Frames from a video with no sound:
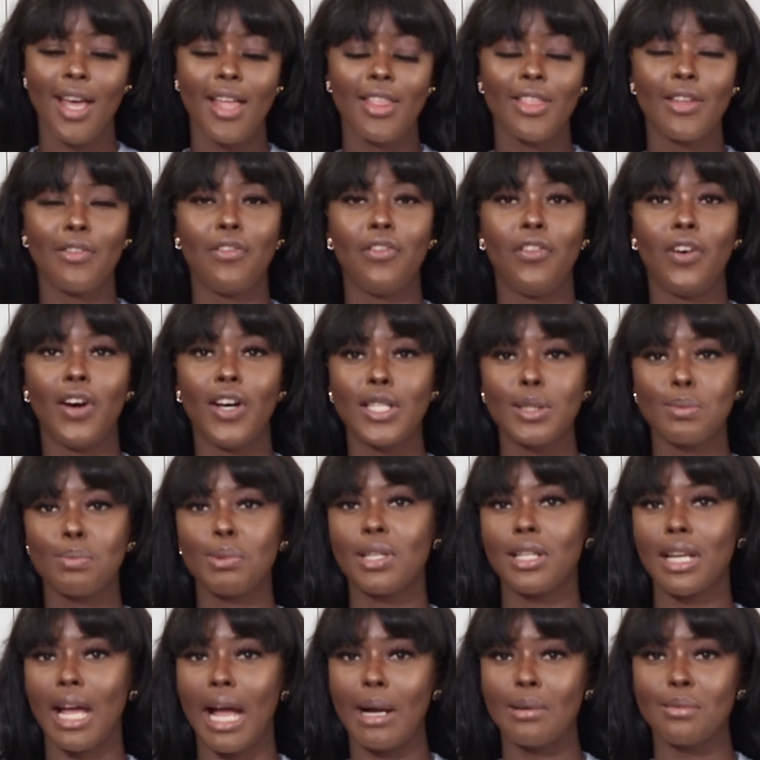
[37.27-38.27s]
The first
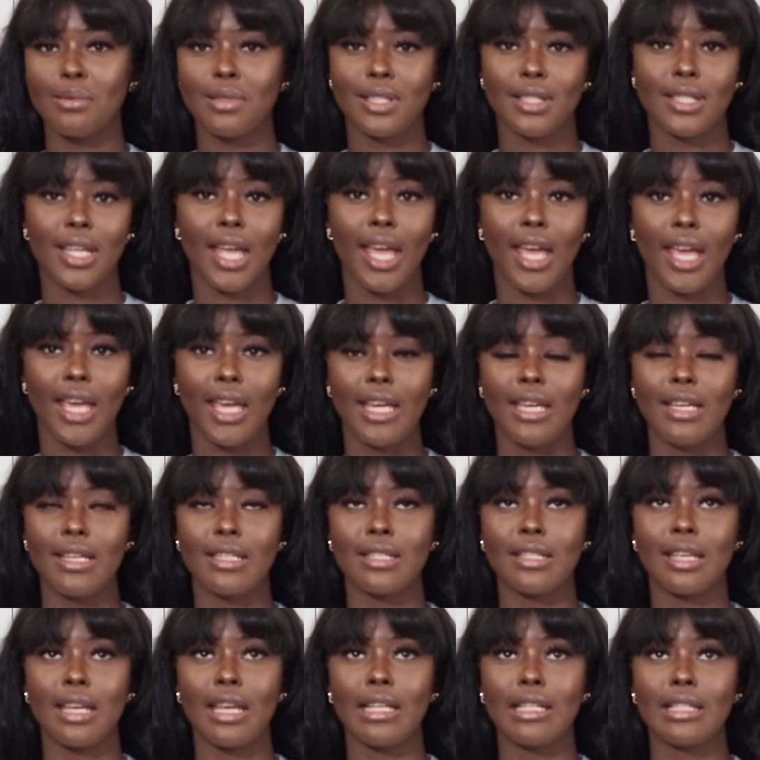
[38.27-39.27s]
point I would say
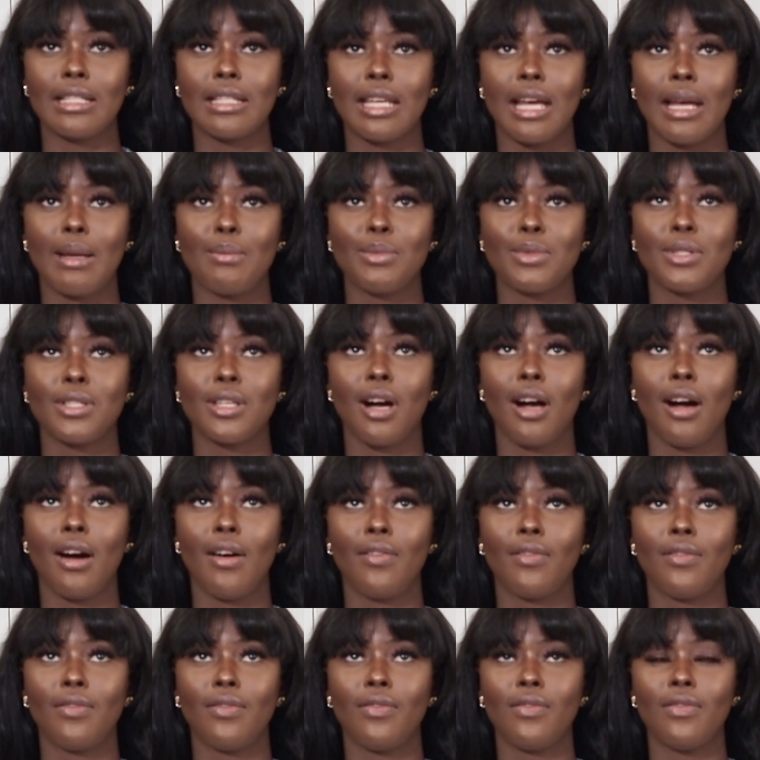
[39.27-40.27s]
is in terms
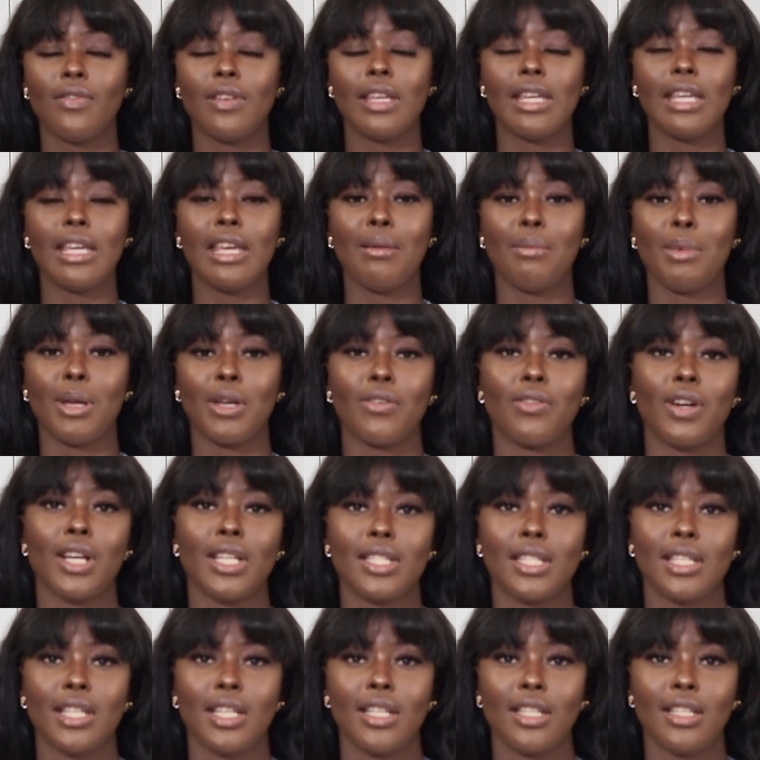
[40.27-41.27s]
of
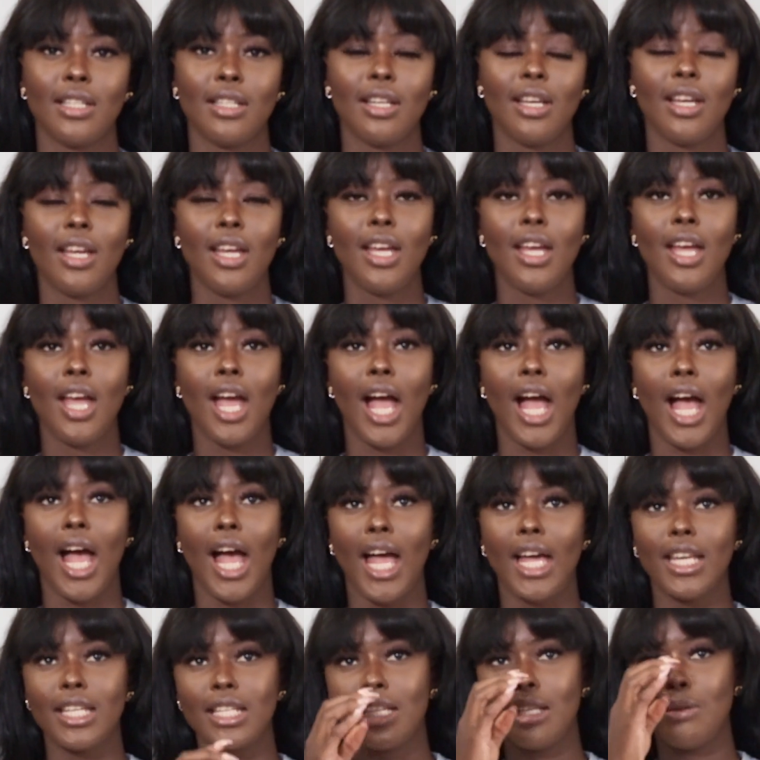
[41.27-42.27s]
immigrating
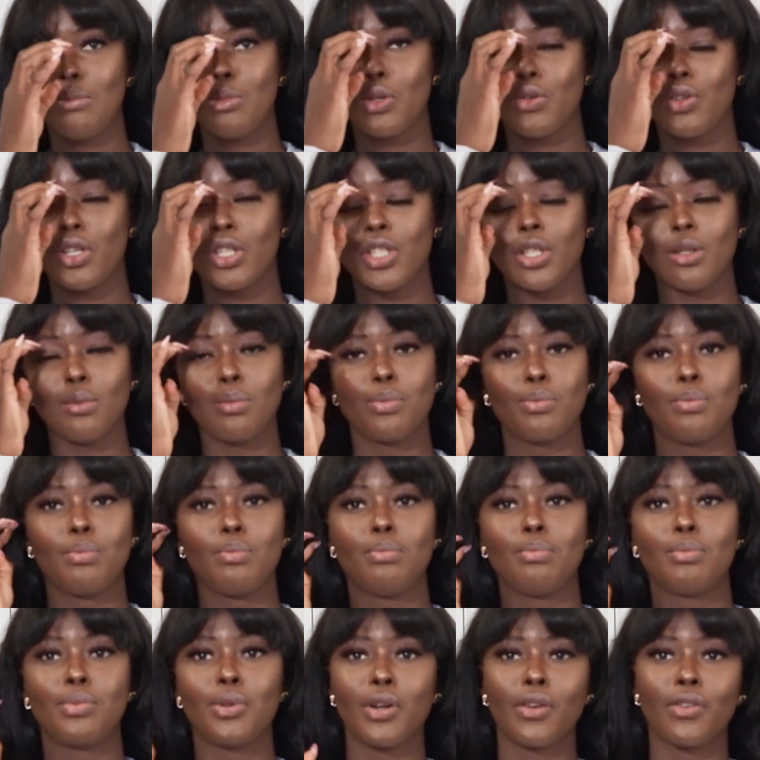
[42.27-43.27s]
and immigration
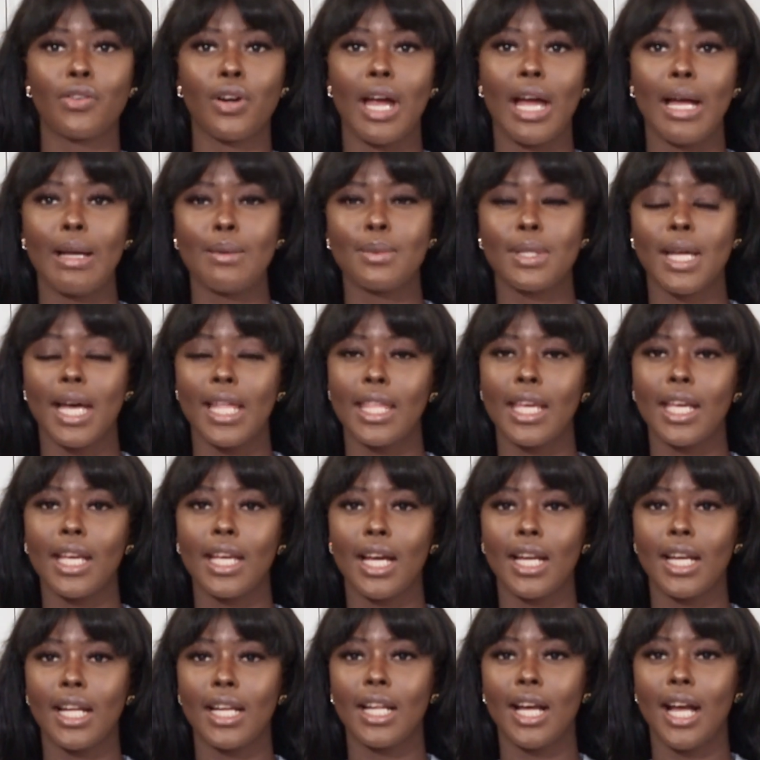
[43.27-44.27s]
programs, I think
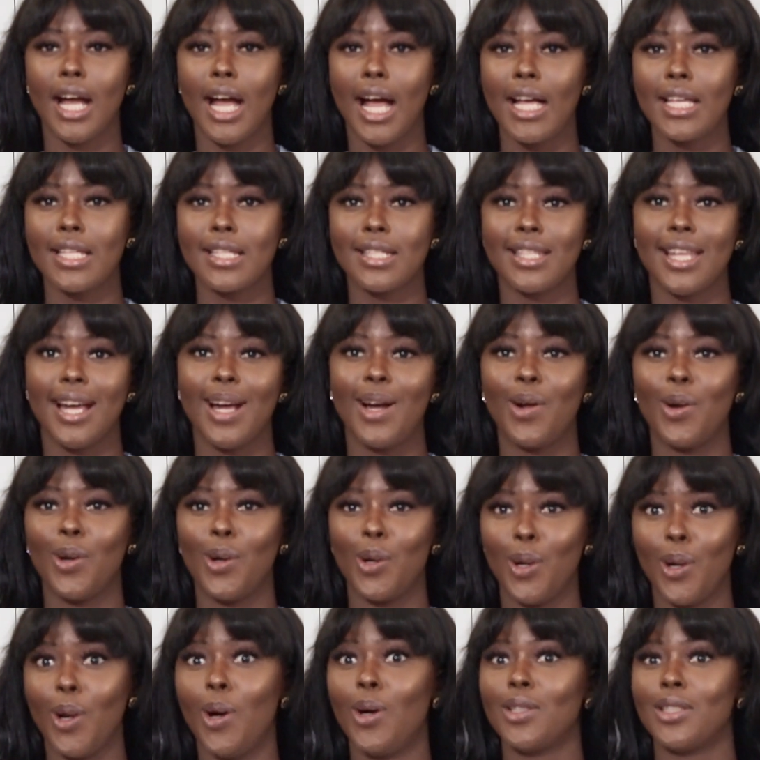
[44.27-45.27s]
Canada has that
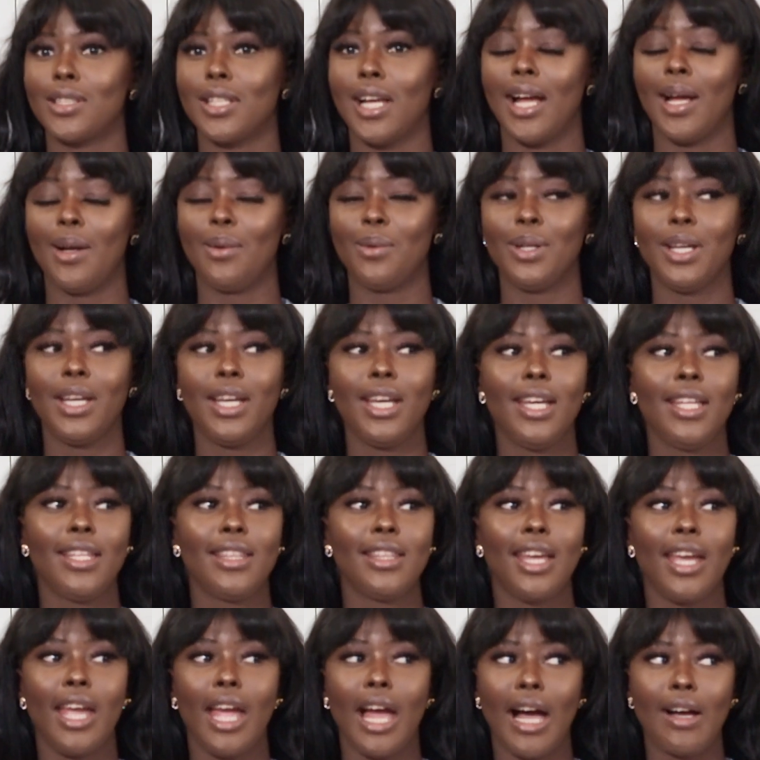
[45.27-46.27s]
on lockdown.
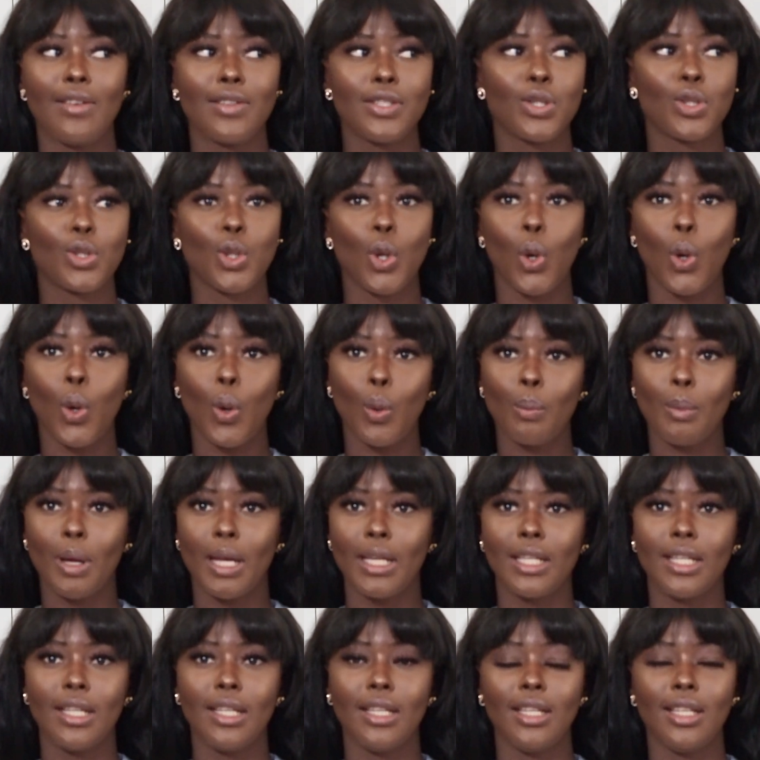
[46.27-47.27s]
There are so
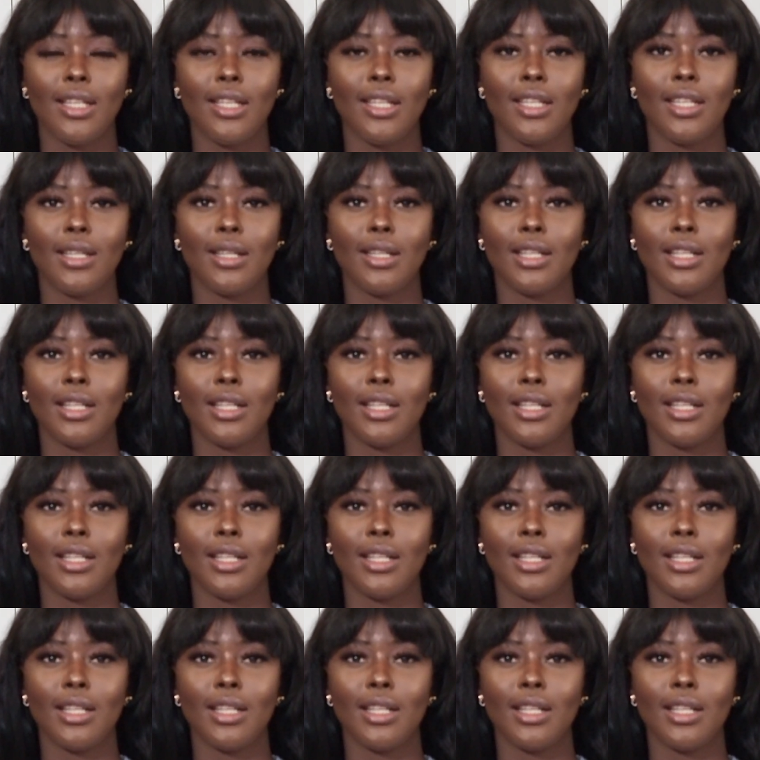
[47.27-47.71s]
many